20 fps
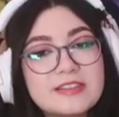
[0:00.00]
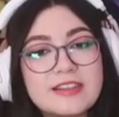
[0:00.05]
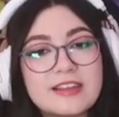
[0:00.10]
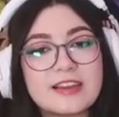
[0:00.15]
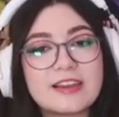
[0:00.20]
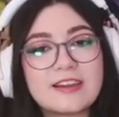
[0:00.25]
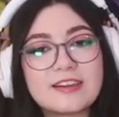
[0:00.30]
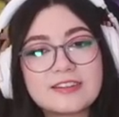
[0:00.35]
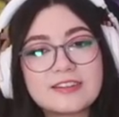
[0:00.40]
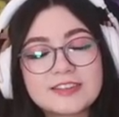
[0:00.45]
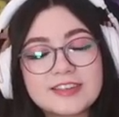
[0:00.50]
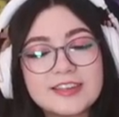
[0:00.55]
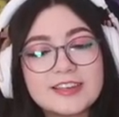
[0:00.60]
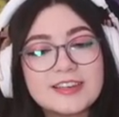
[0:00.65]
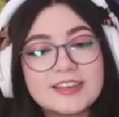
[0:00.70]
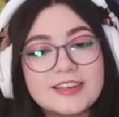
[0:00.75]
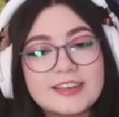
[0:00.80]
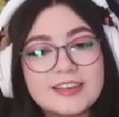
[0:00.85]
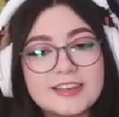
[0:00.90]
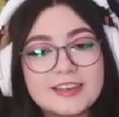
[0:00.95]
there.
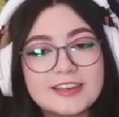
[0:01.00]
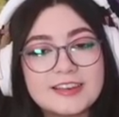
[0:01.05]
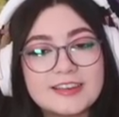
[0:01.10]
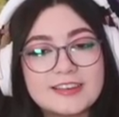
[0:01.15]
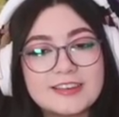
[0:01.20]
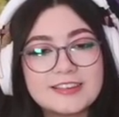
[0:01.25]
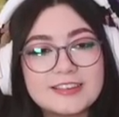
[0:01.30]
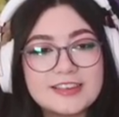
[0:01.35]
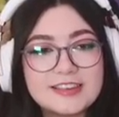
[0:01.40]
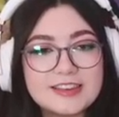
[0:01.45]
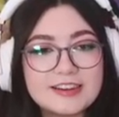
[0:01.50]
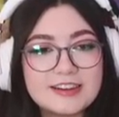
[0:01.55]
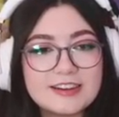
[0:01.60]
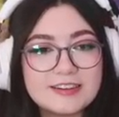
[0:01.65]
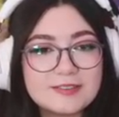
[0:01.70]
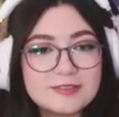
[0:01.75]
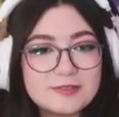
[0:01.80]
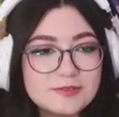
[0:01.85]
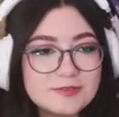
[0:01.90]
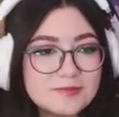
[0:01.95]
You
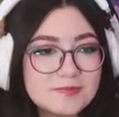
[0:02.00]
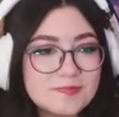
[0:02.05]
know?